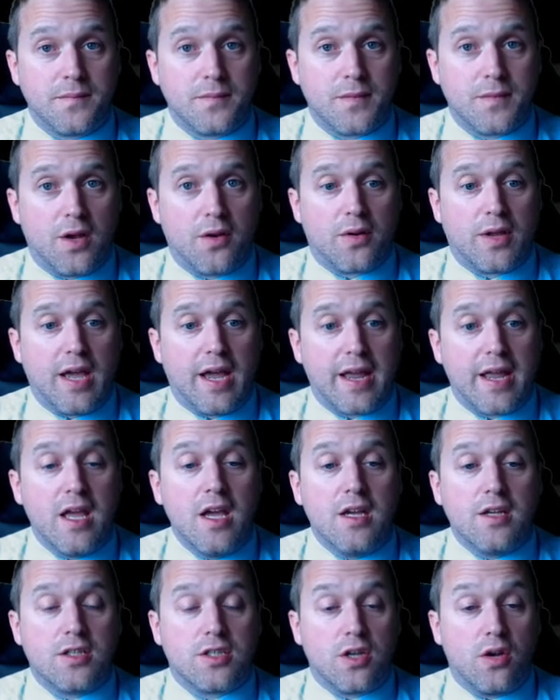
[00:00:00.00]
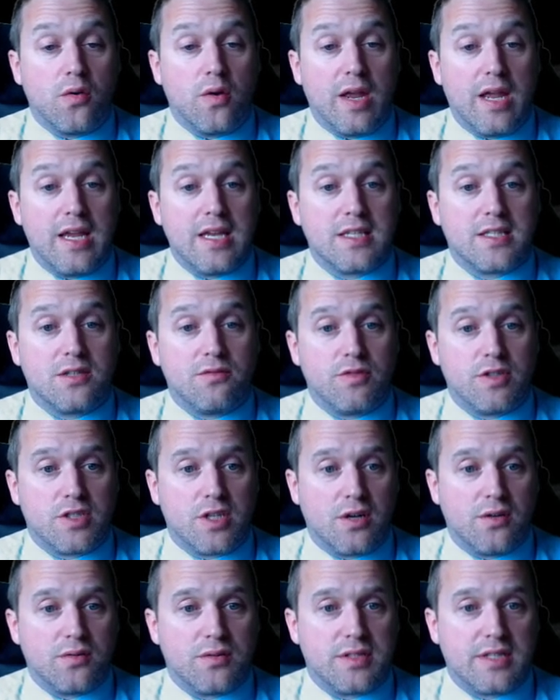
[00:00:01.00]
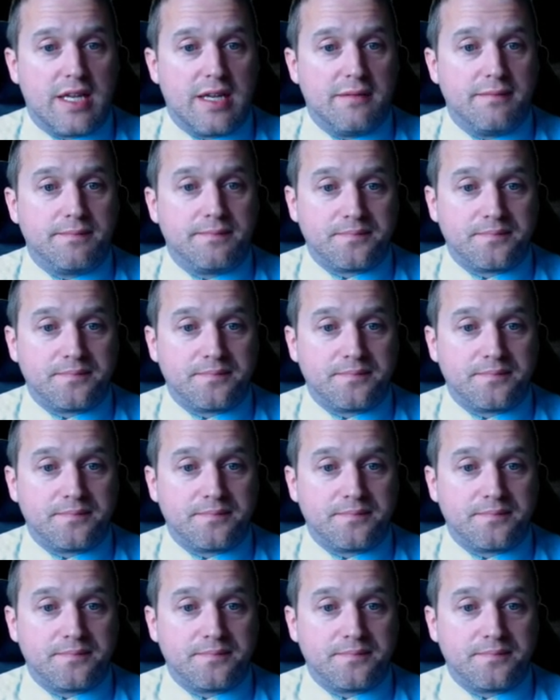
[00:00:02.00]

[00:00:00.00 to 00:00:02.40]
Okay, so here's the results then.